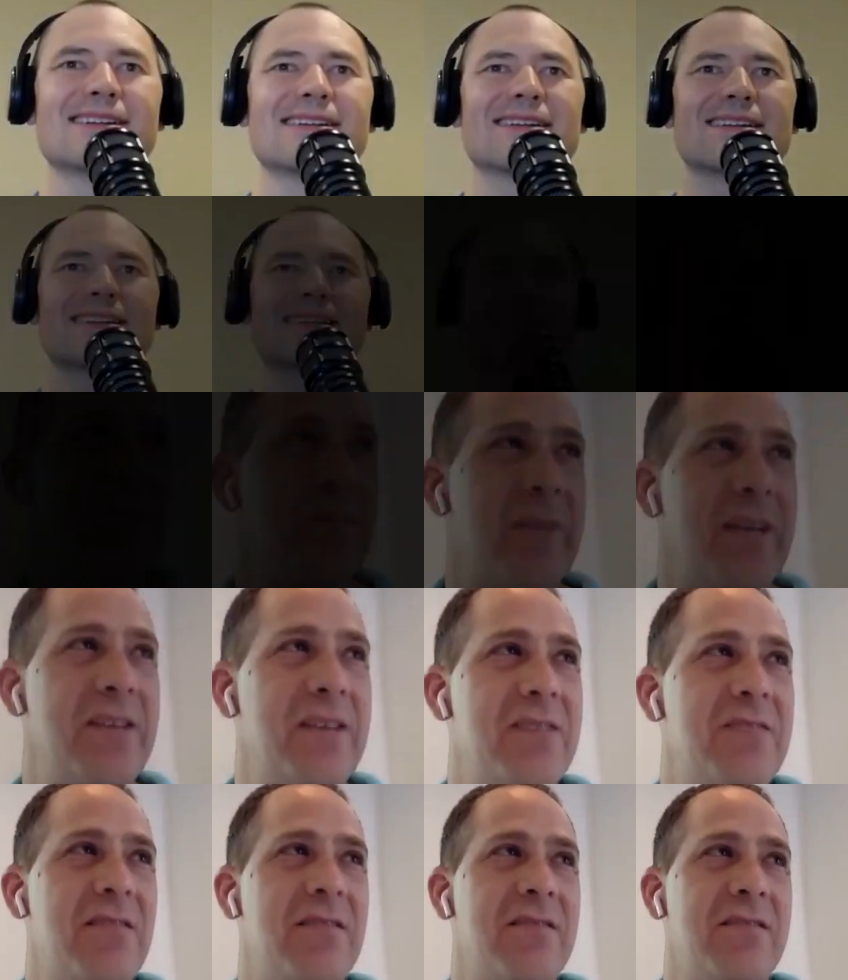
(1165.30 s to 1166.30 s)
that was a
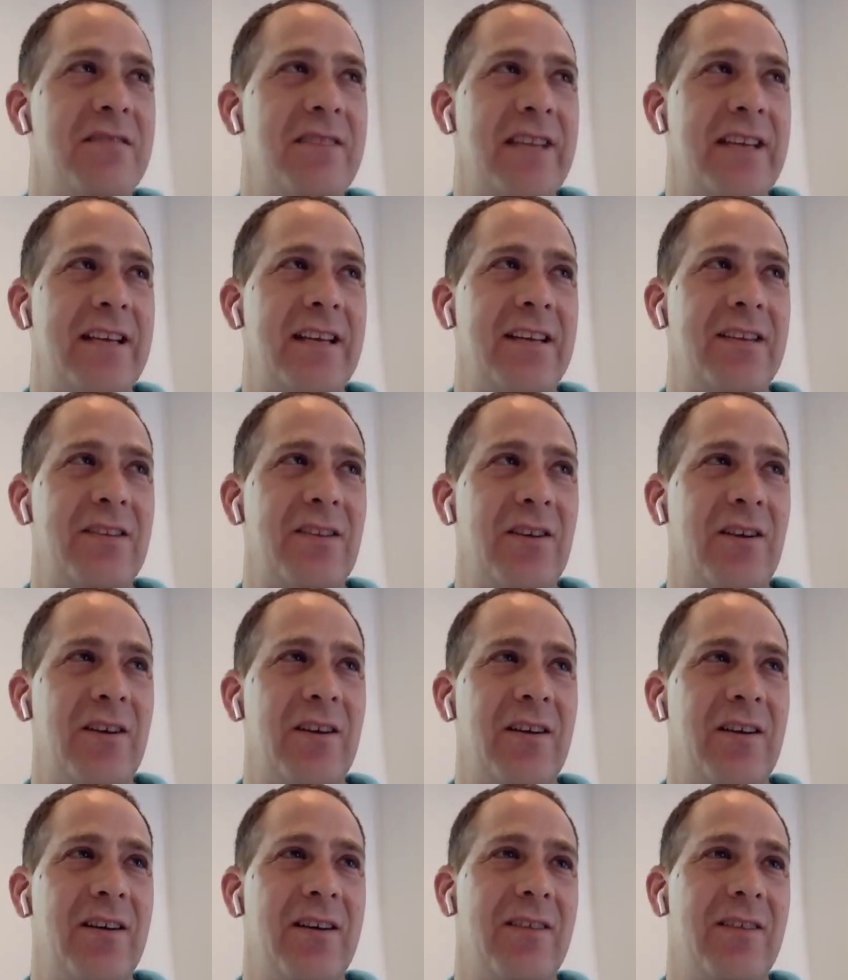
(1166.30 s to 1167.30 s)
major undertaking to
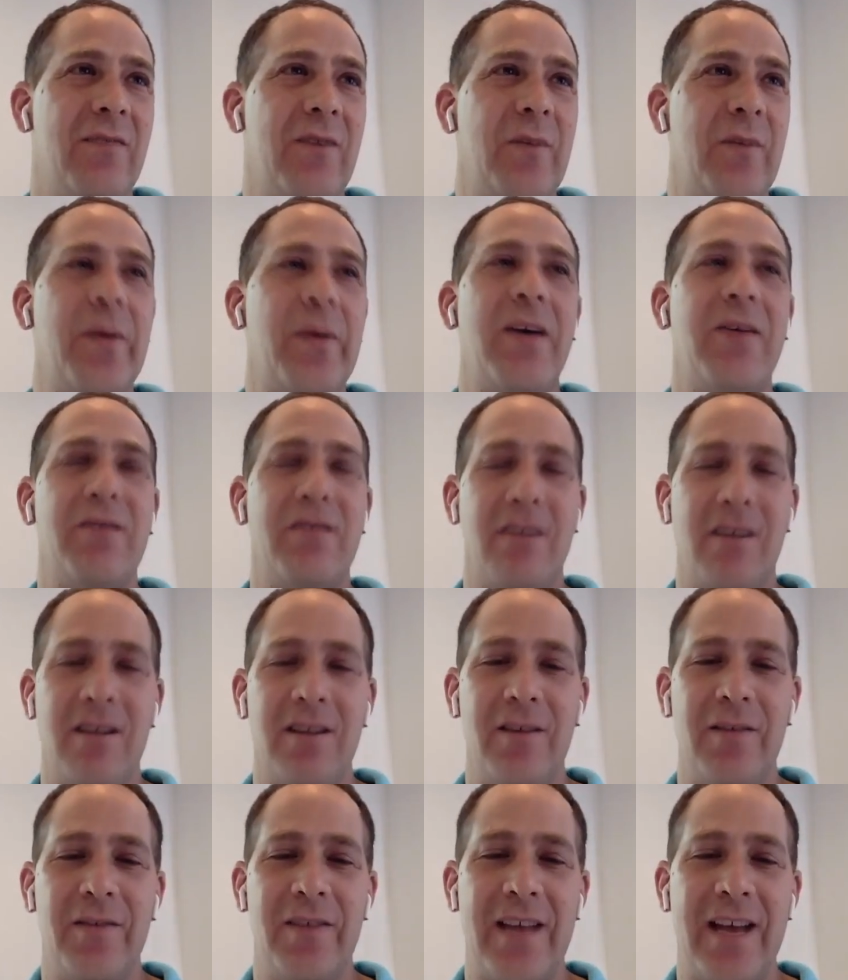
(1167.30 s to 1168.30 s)
rip out all
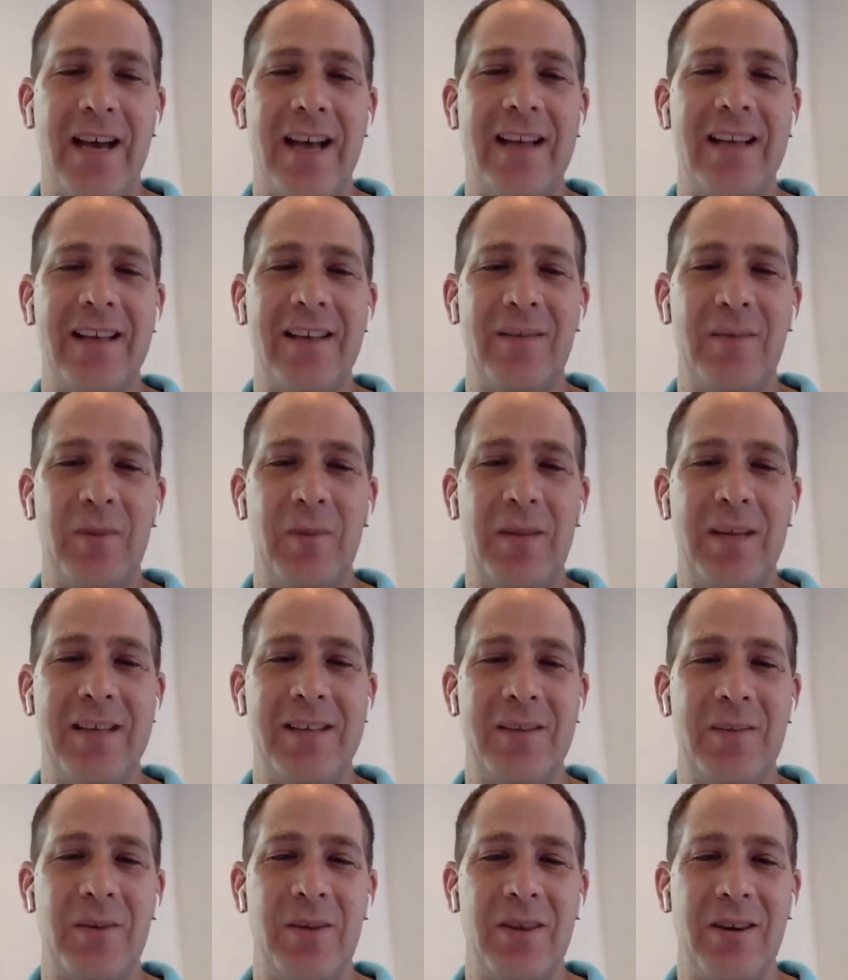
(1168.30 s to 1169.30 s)
of that and replace
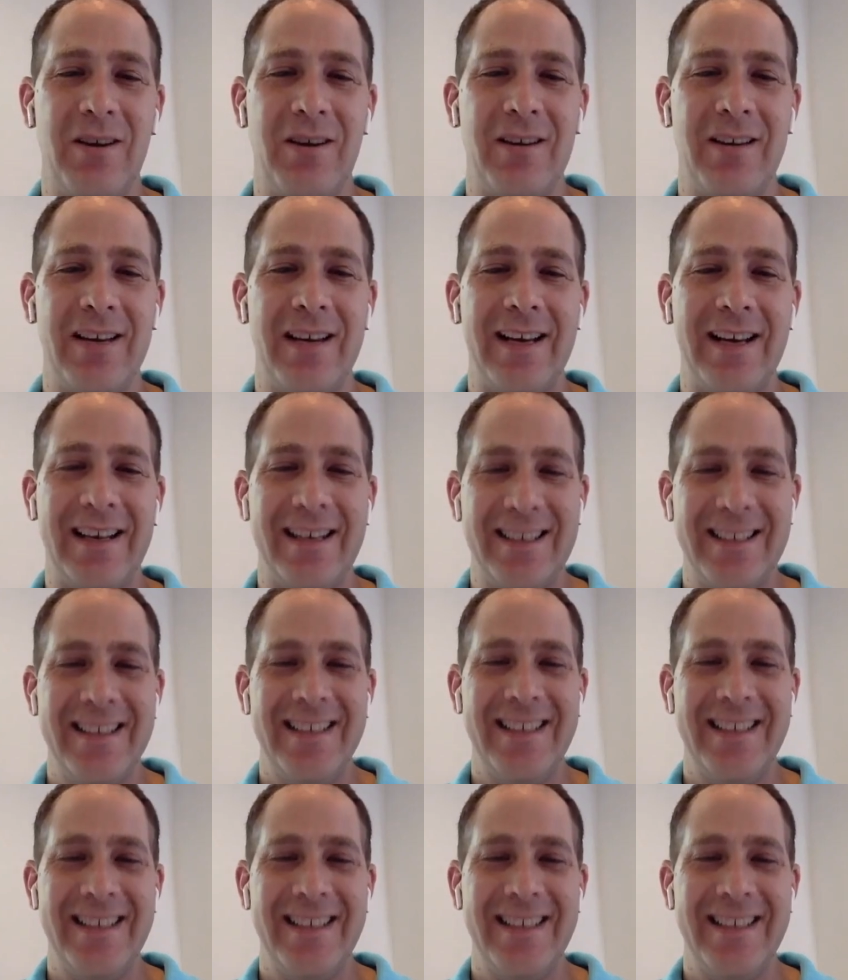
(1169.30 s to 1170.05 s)
it with rlang.